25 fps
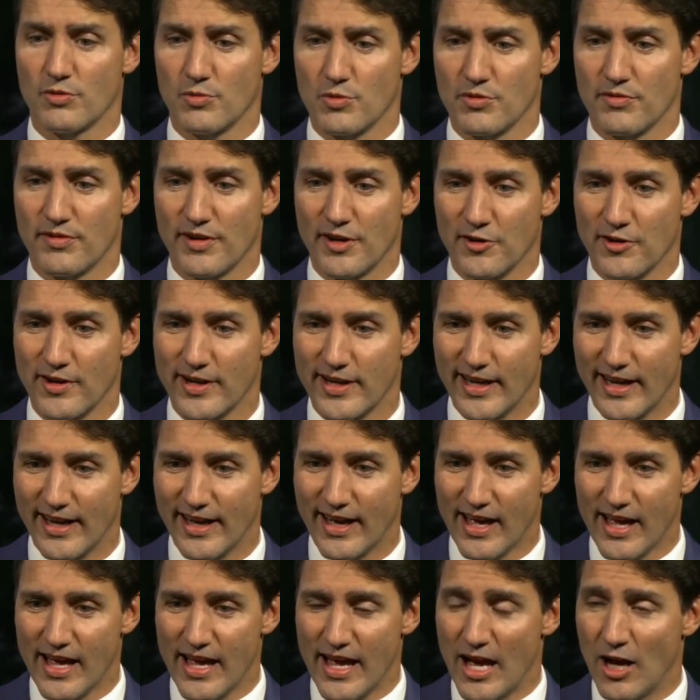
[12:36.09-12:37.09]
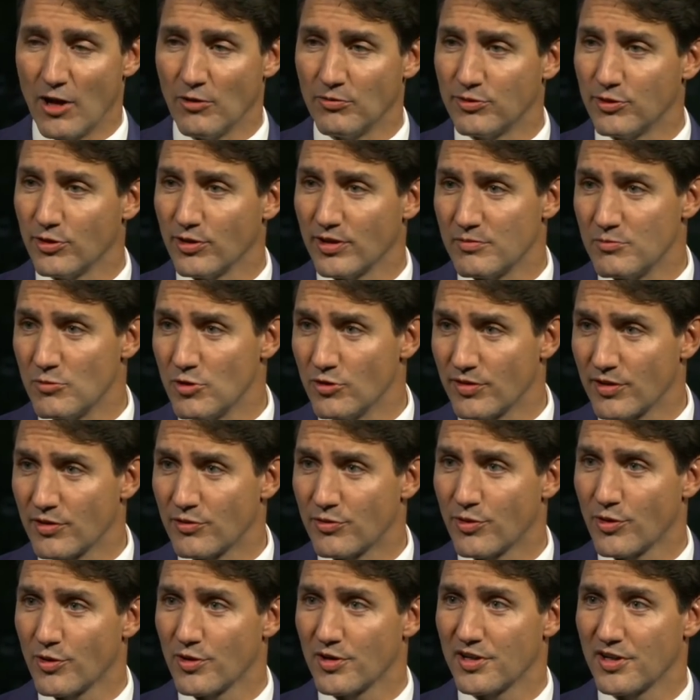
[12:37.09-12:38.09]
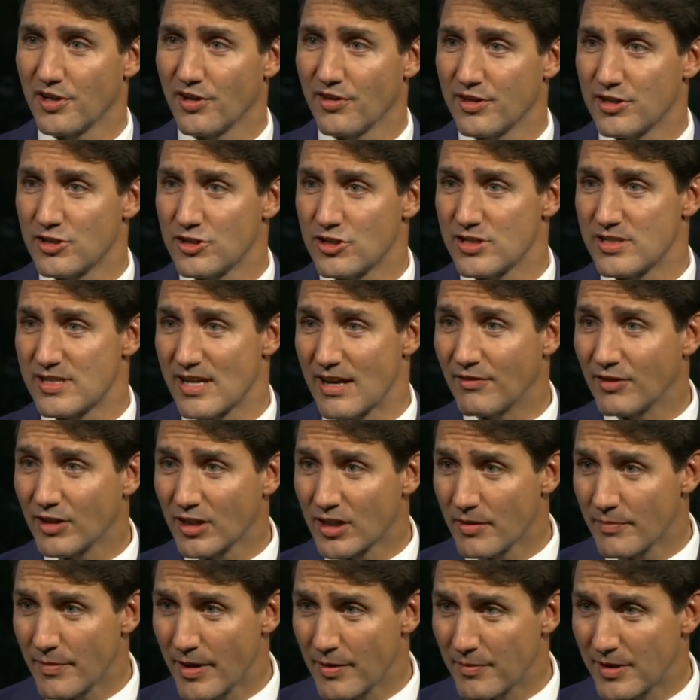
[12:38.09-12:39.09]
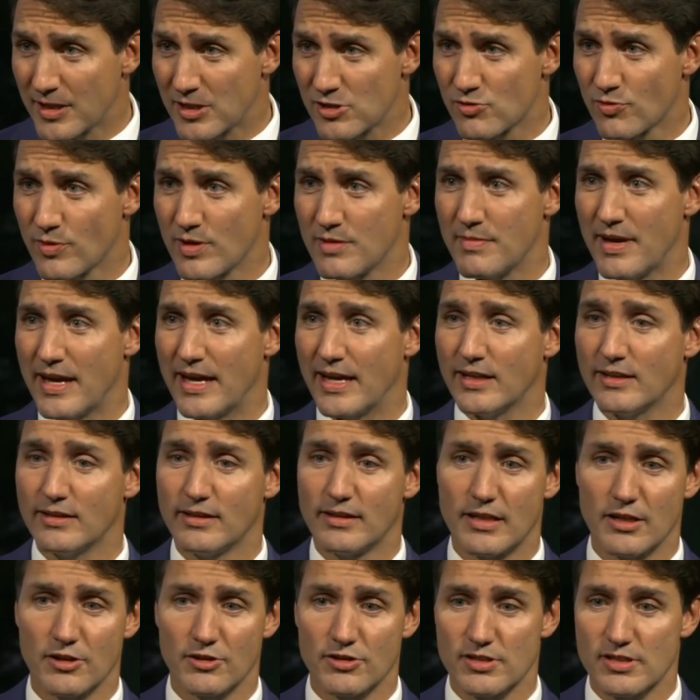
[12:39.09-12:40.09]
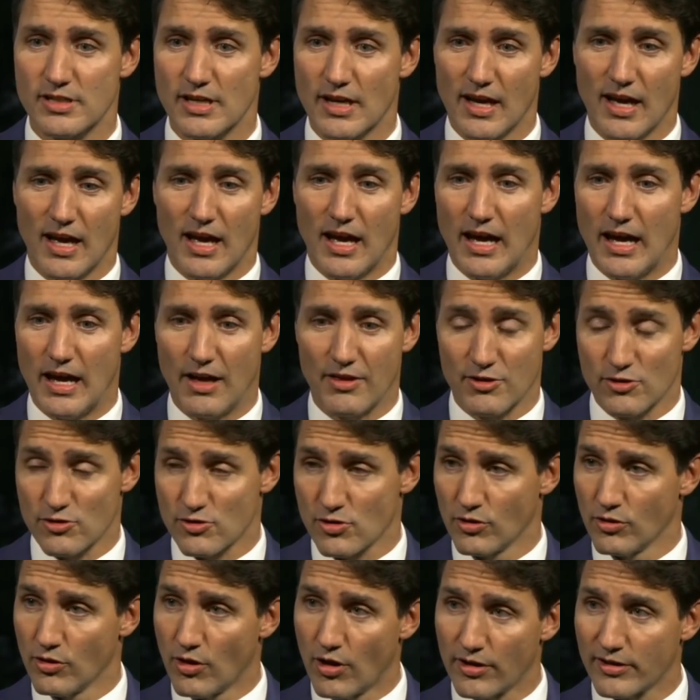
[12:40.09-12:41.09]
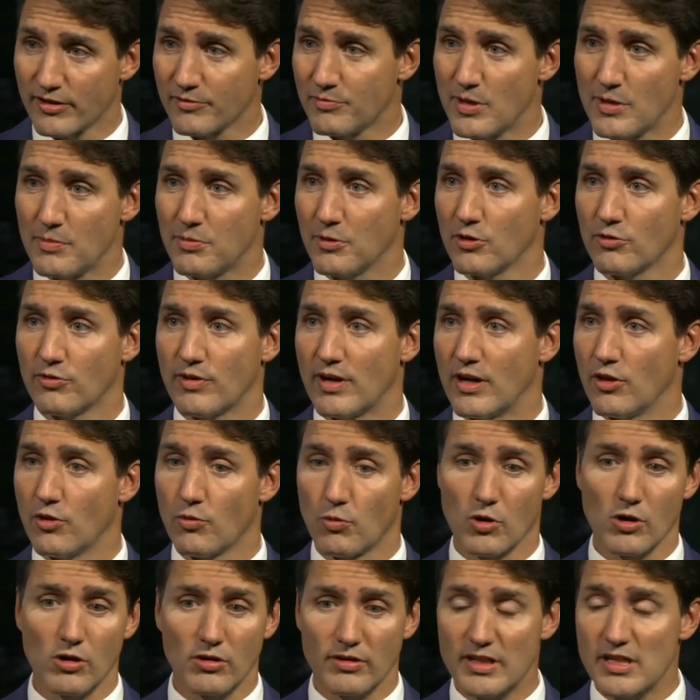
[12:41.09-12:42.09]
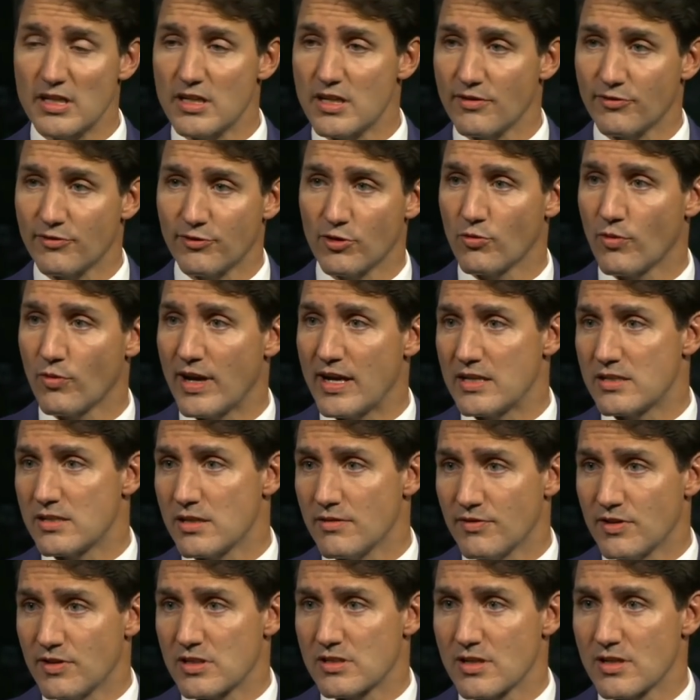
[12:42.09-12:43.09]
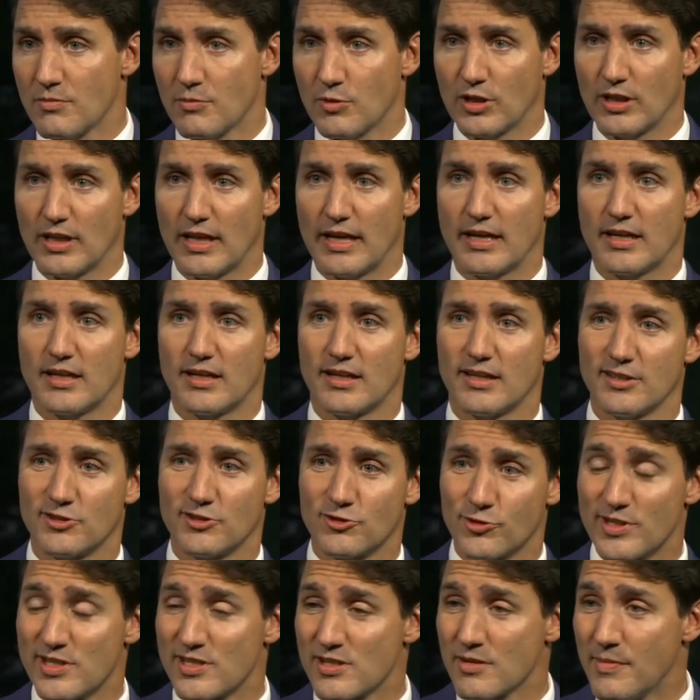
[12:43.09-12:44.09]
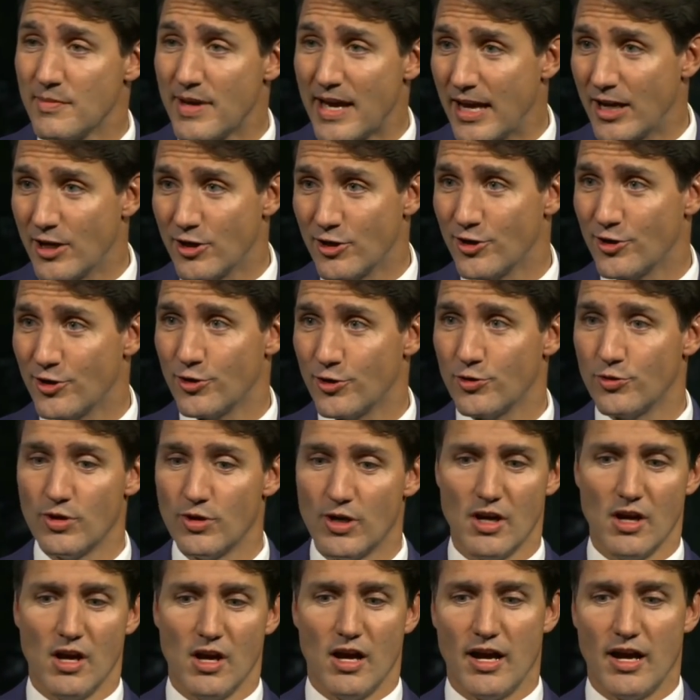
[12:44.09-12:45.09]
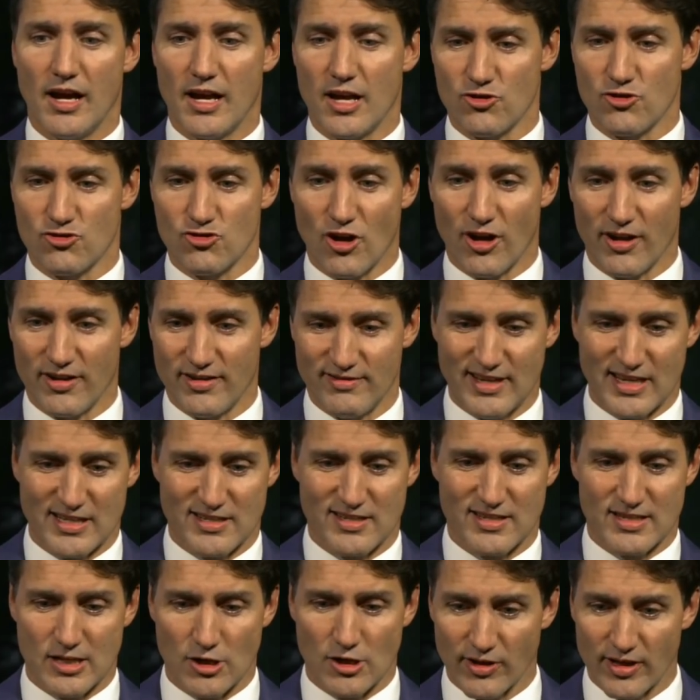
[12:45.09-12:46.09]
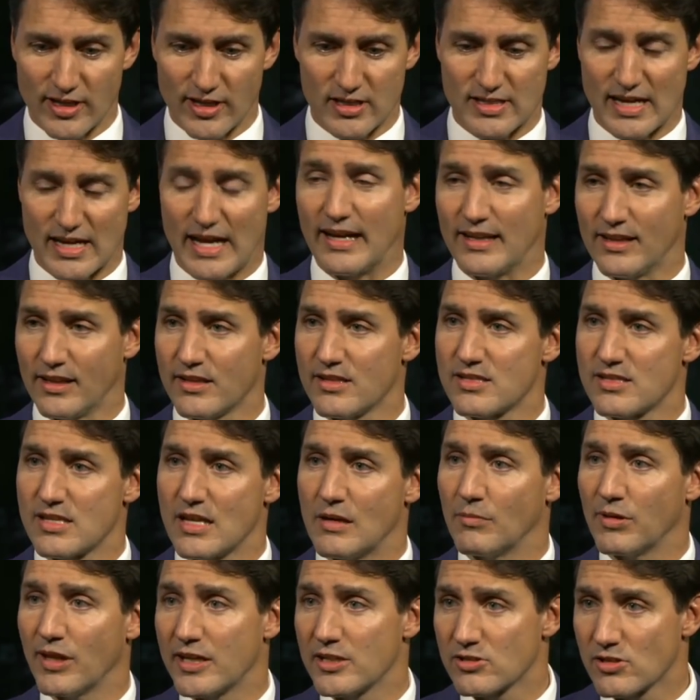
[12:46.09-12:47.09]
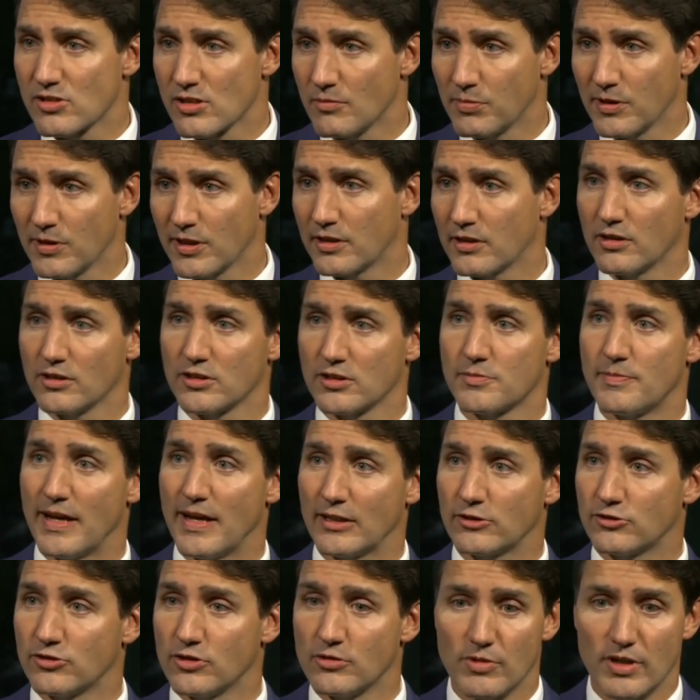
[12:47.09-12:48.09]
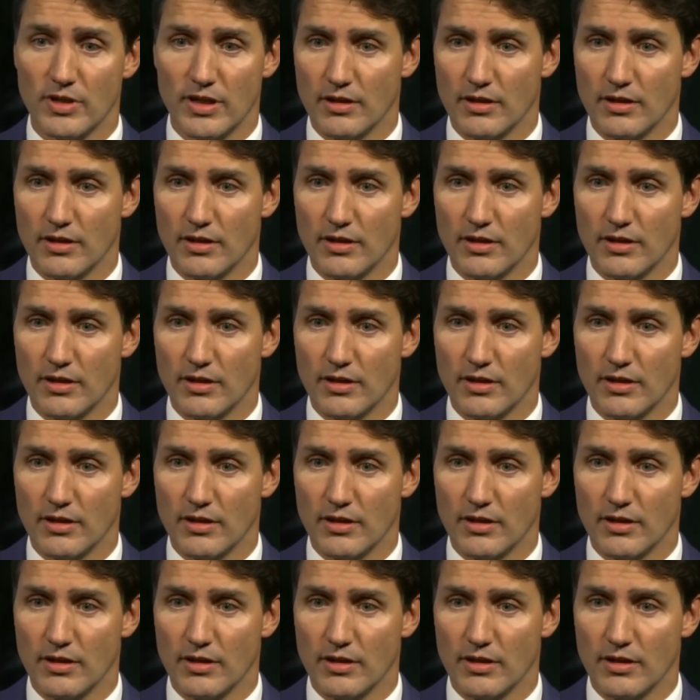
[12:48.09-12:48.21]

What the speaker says: They were very helpful in moving forward on the G7 commitments we made. There's a lot of people around the world in different ways, even someone like Theresa May, who is not necessarily exactly the same place in the political spectrum.